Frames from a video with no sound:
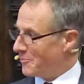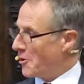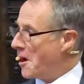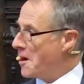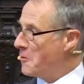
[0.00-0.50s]

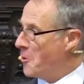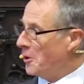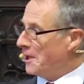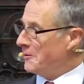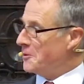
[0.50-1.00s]
prior
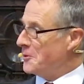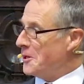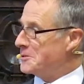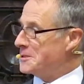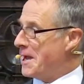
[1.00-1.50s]
warning with all
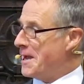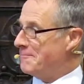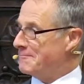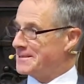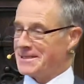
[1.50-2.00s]
those
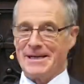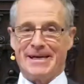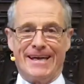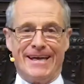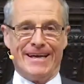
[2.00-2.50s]
names.
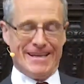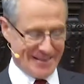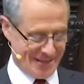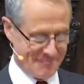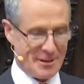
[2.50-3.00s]

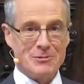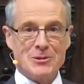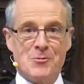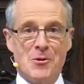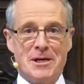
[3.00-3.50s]
Some
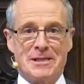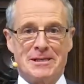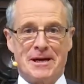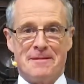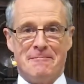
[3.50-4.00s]
people's
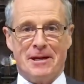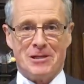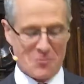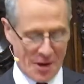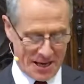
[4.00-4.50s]
worst nightmare
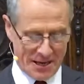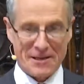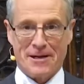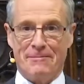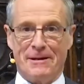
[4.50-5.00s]
is waking
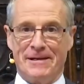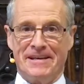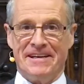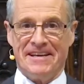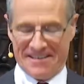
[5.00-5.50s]
up
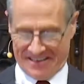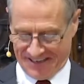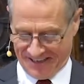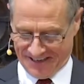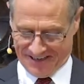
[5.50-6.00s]

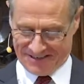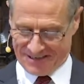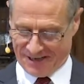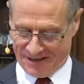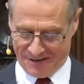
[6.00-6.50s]

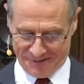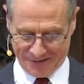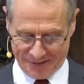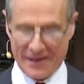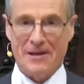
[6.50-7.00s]
to
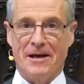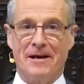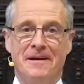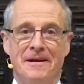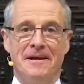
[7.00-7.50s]
think they're going to
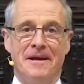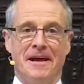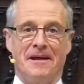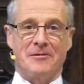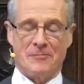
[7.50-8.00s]

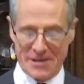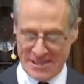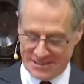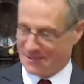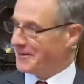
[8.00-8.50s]
have to
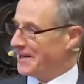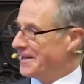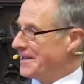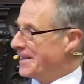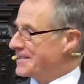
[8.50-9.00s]
read something
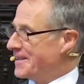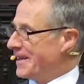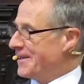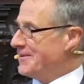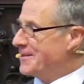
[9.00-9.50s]
like that. So
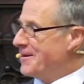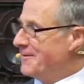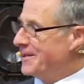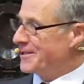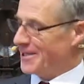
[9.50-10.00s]
thank you so
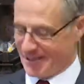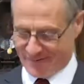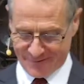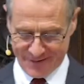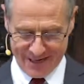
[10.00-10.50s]
much, Carl,
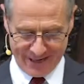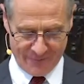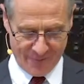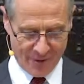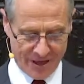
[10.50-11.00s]
for reading
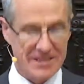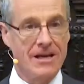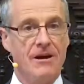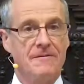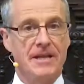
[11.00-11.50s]
for us.
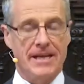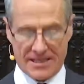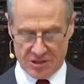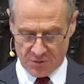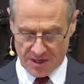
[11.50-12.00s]
Now, over the
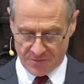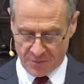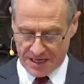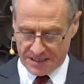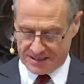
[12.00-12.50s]
next 12
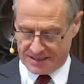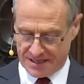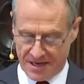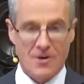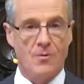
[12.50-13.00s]
weeks,
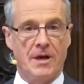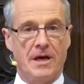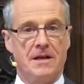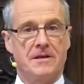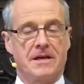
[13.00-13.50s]
we
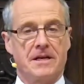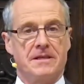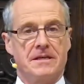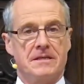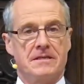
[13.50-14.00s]
are looking
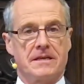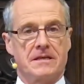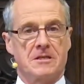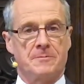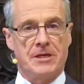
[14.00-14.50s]
at these
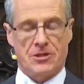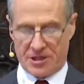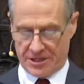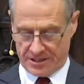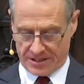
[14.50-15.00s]
six
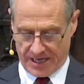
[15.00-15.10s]
speeches